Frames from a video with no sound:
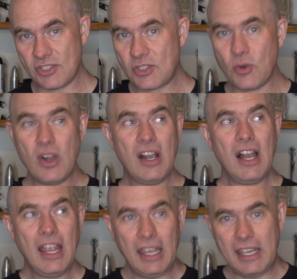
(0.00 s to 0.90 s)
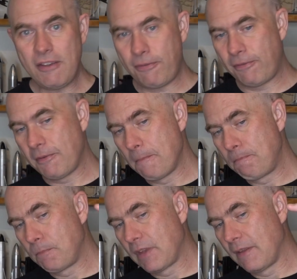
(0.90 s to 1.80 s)
So if
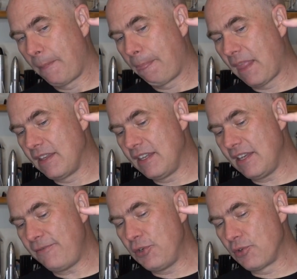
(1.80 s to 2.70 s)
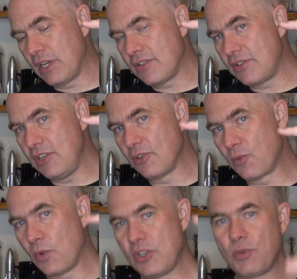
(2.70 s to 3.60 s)
if your xenon
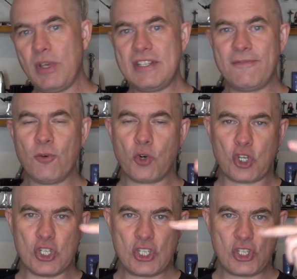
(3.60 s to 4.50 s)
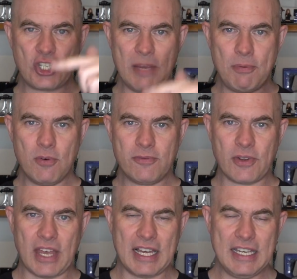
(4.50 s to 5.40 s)
124 could skip over
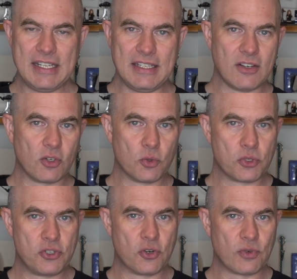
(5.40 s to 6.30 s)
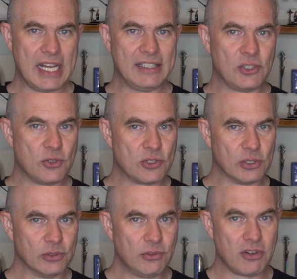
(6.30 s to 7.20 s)
the iodine and goes directly to
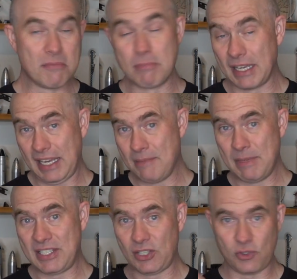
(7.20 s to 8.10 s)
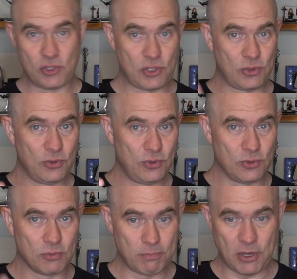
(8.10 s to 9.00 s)
tellurium by emitting
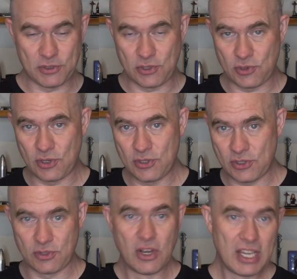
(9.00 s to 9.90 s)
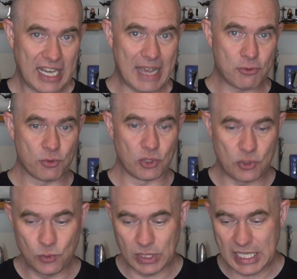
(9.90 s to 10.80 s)
two positrons or capturing
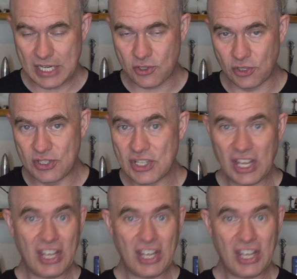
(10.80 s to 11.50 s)
two electrons,